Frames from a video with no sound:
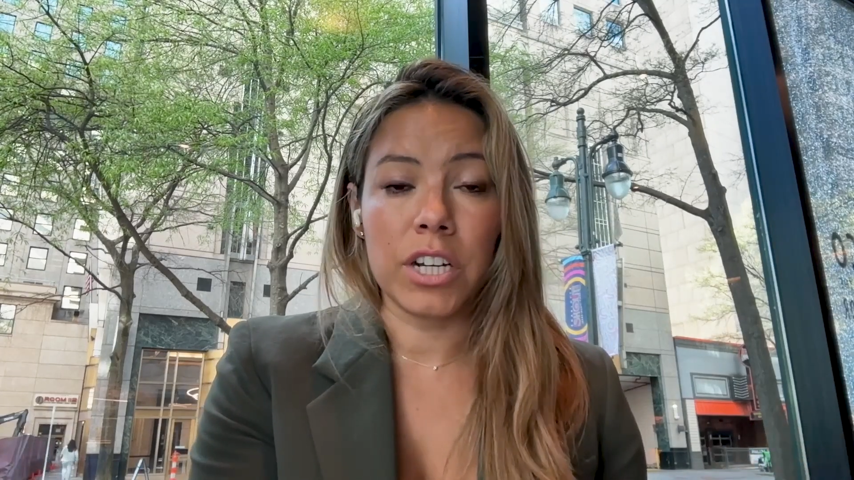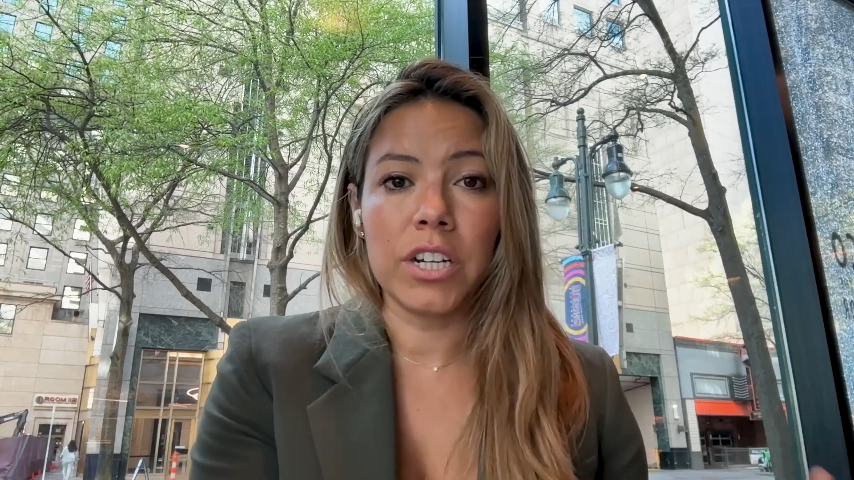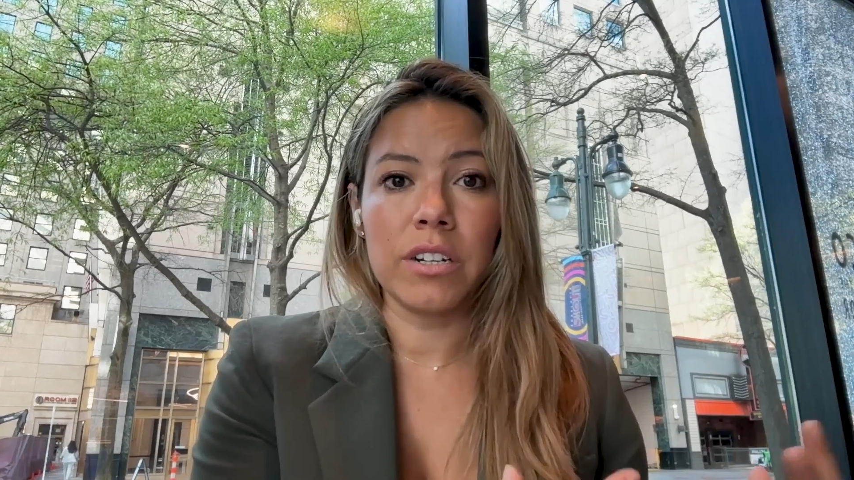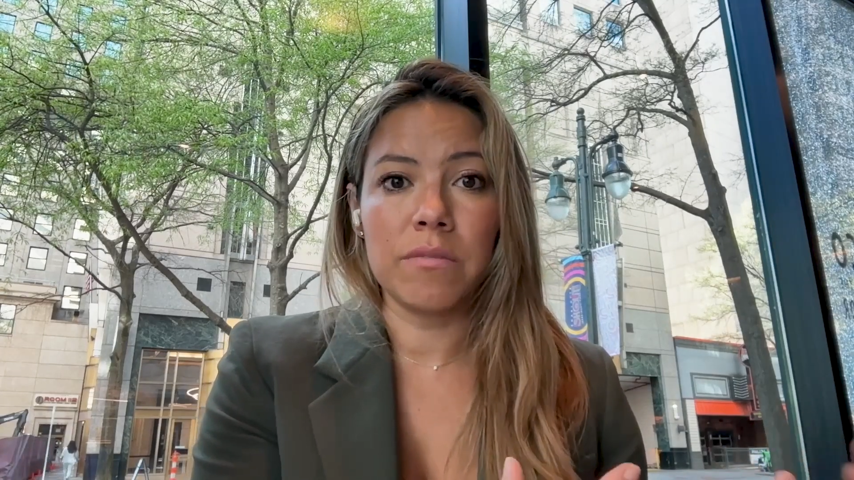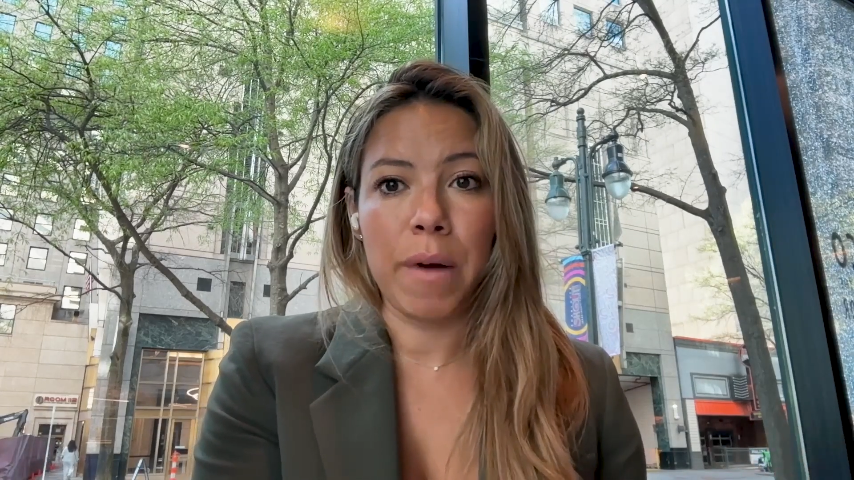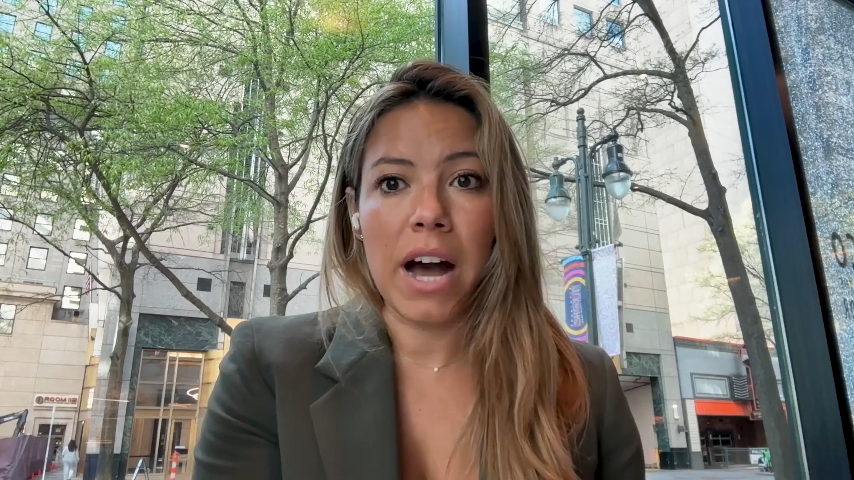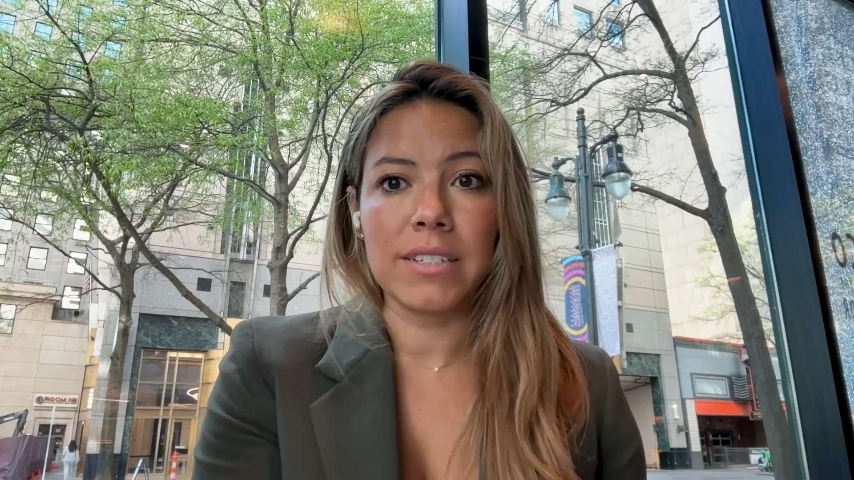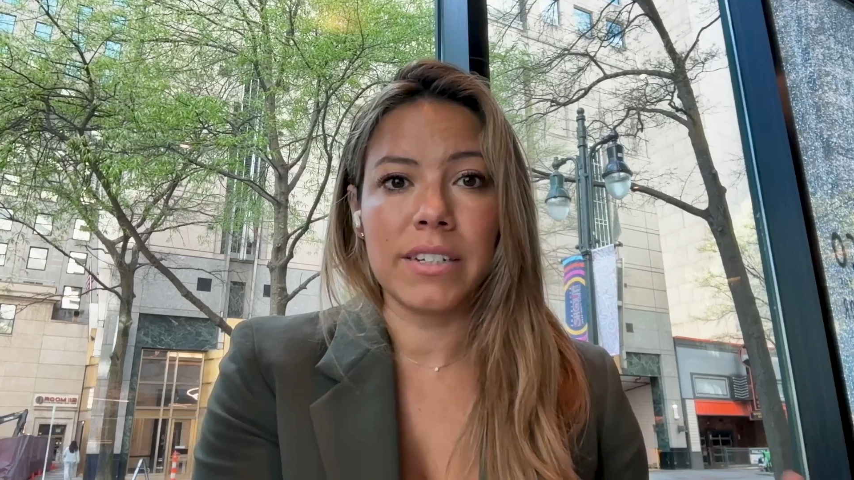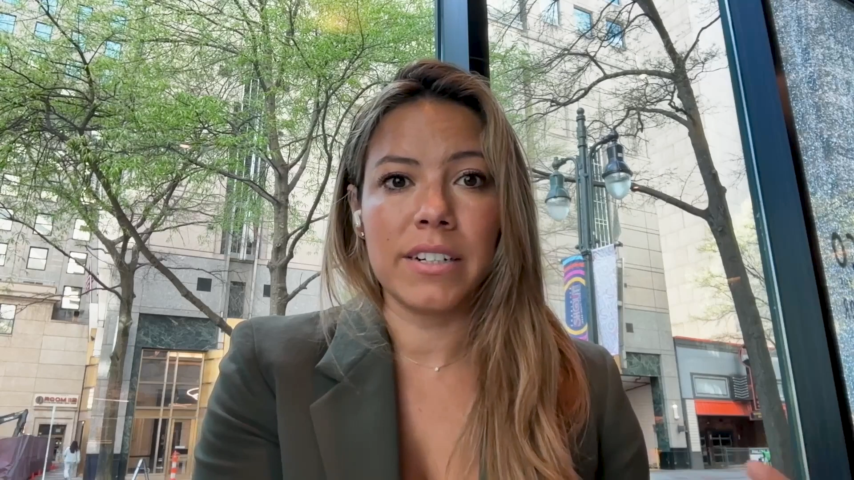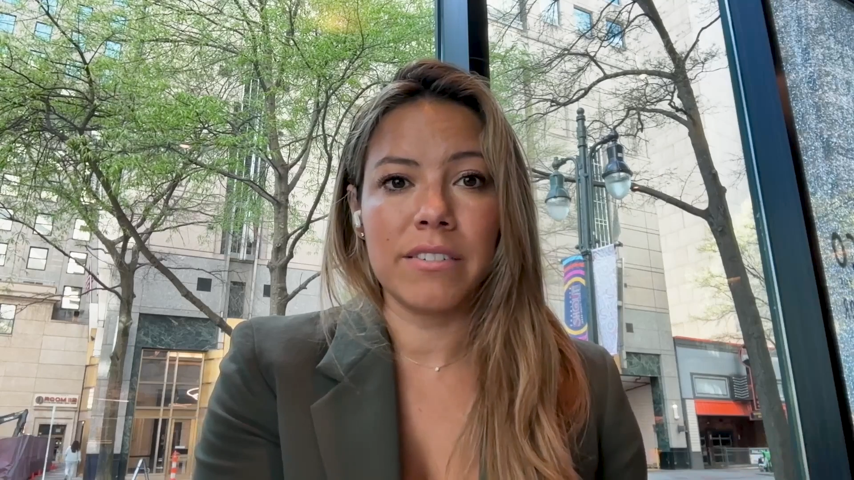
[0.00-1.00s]
good,
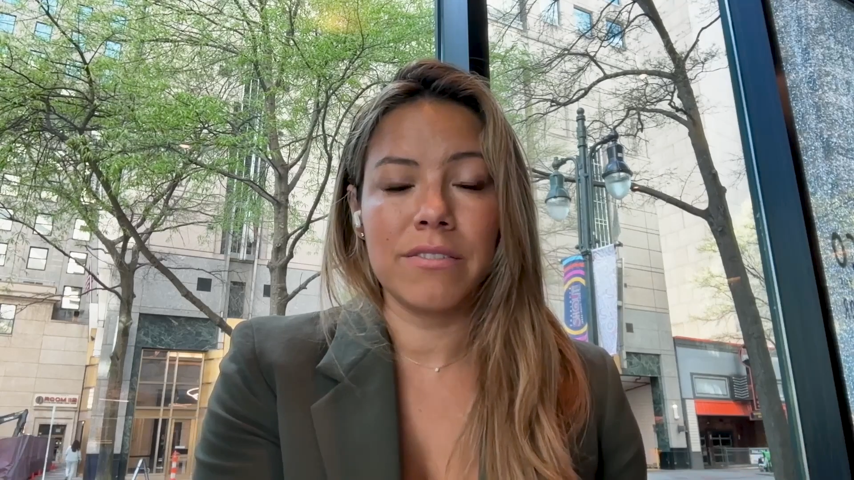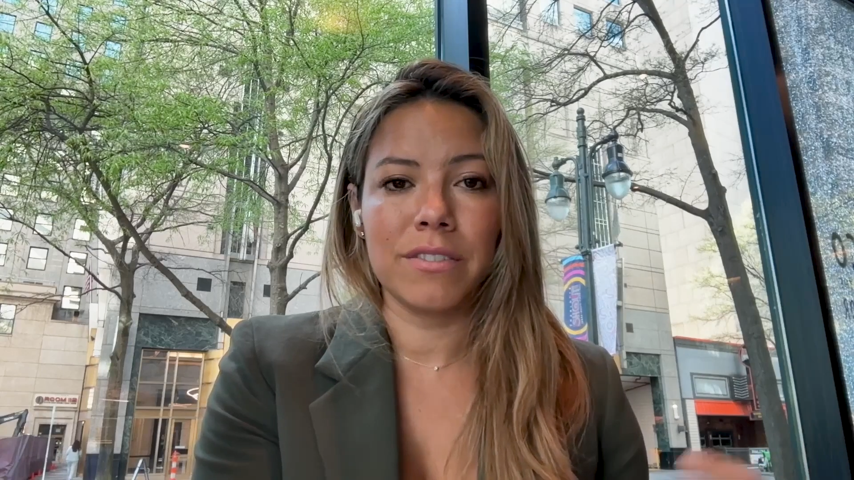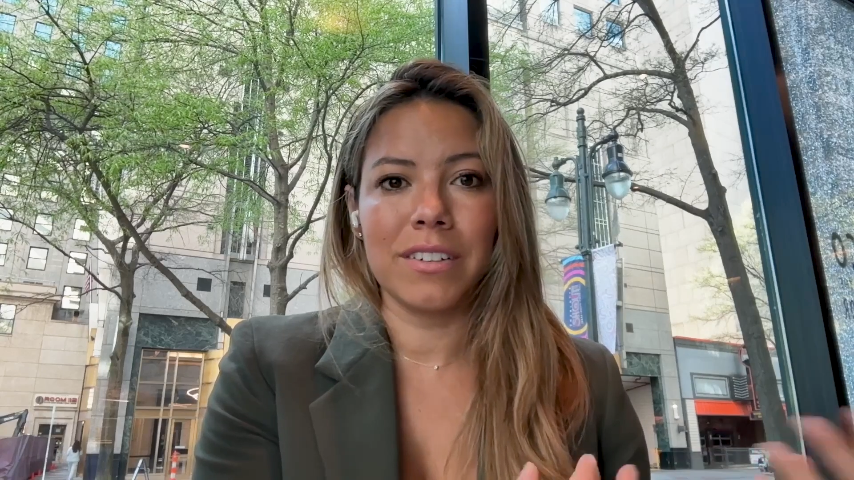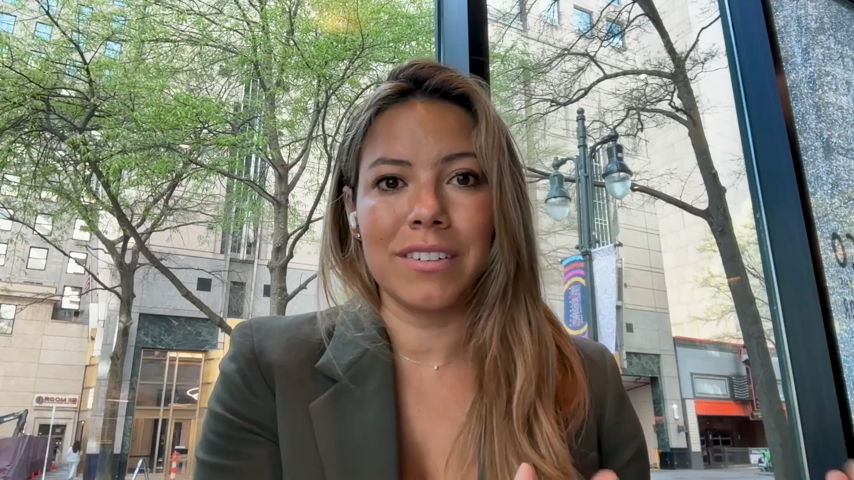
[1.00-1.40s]
positive,